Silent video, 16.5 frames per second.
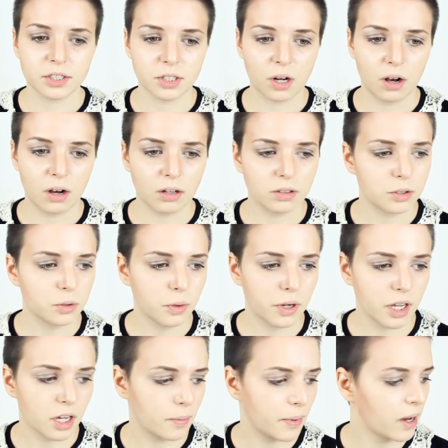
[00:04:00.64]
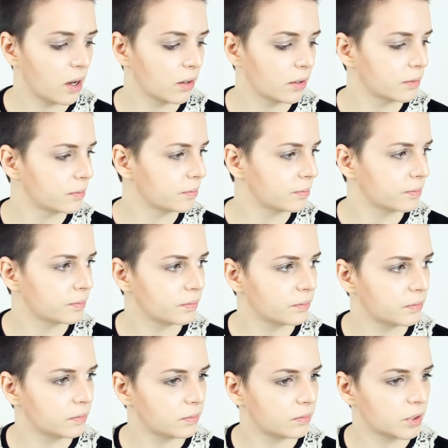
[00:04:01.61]
start talking about
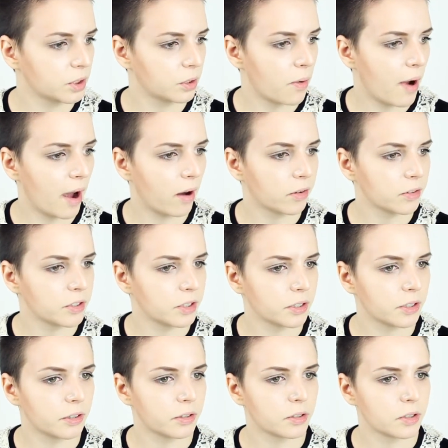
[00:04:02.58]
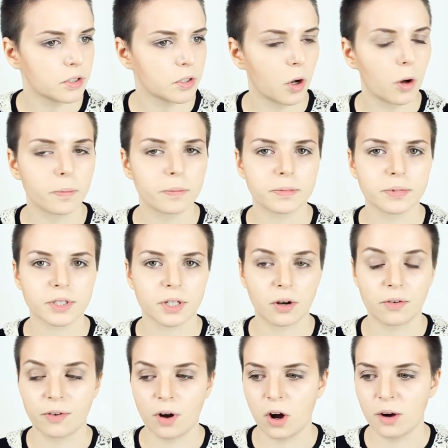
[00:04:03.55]
you know, how to stop
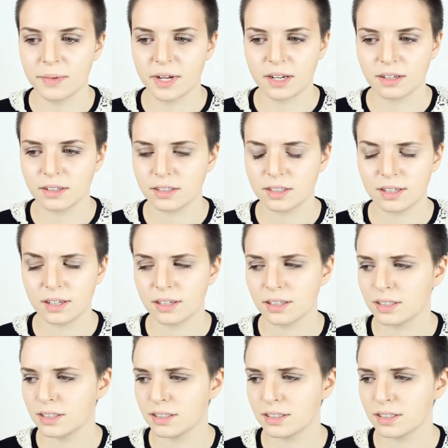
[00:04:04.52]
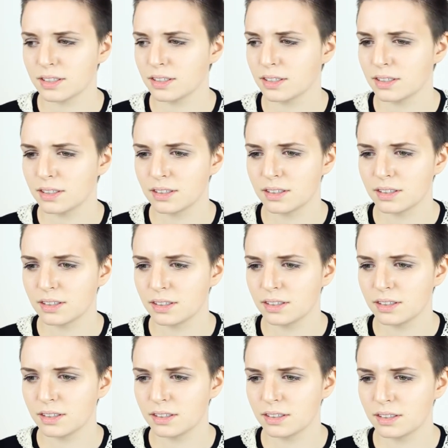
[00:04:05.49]
self-harming. Jesus.
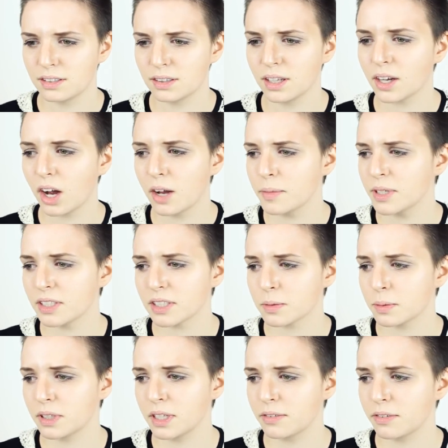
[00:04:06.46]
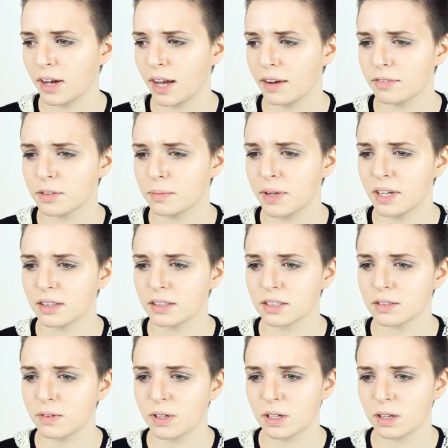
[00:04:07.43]
Like, I'm in disbelief I have to make
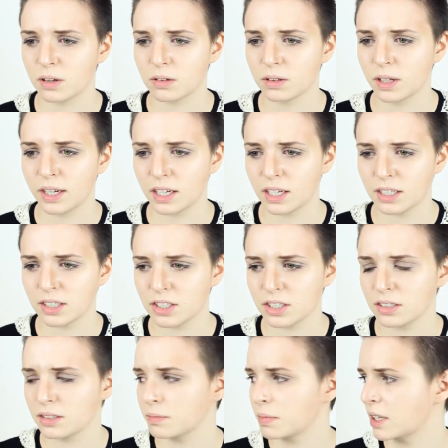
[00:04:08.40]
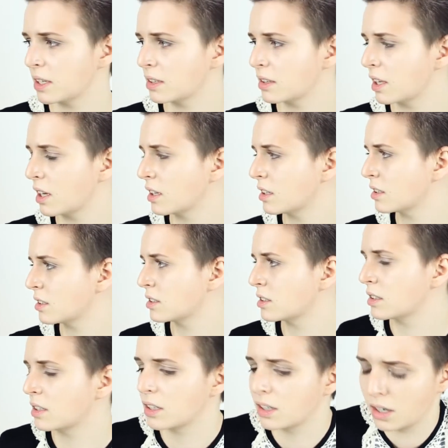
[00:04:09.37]
this video. Like, it shouldn't be a thing,
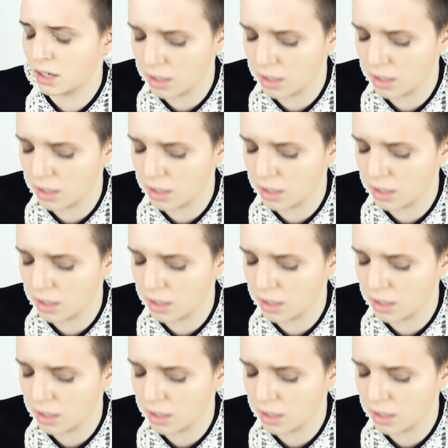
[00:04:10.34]
should it?